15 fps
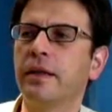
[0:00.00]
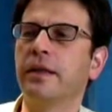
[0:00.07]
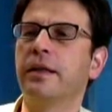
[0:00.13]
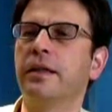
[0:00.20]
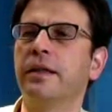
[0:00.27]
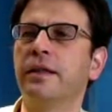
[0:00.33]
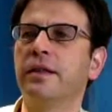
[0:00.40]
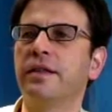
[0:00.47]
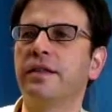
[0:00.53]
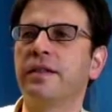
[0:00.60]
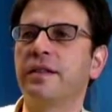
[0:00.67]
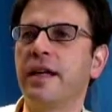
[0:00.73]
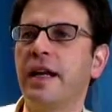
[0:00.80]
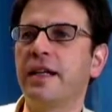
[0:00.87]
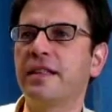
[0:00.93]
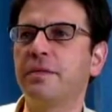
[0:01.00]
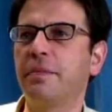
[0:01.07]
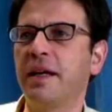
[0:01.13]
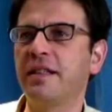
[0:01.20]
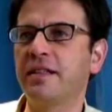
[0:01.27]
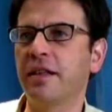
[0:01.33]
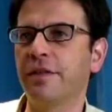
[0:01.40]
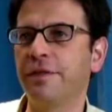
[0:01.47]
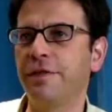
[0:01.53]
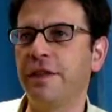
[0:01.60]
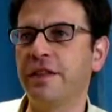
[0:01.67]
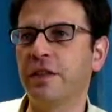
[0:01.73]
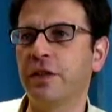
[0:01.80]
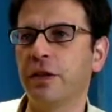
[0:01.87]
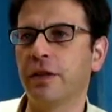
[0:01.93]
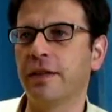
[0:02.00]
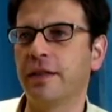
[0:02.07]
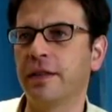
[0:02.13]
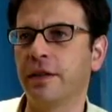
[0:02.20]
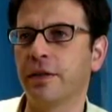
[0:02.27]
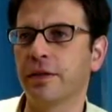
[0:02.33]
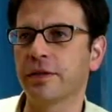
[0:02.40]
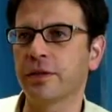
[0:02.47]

is that it's based on physical tiers.